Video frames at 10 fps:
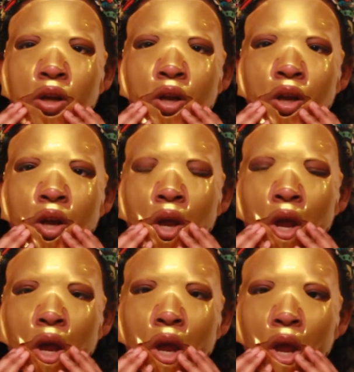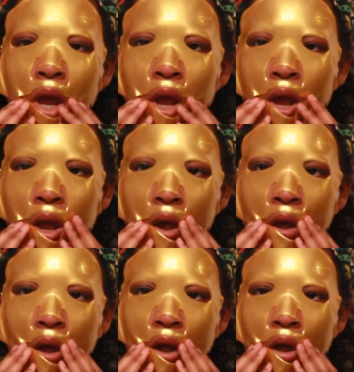
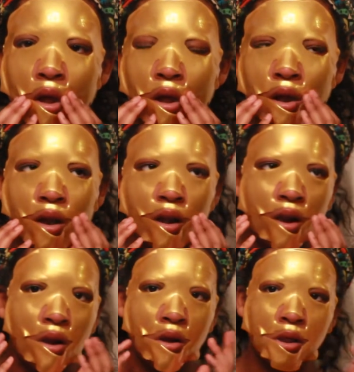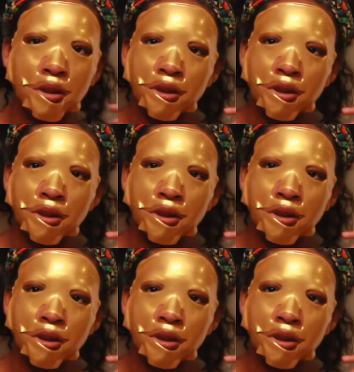Nobody speaks.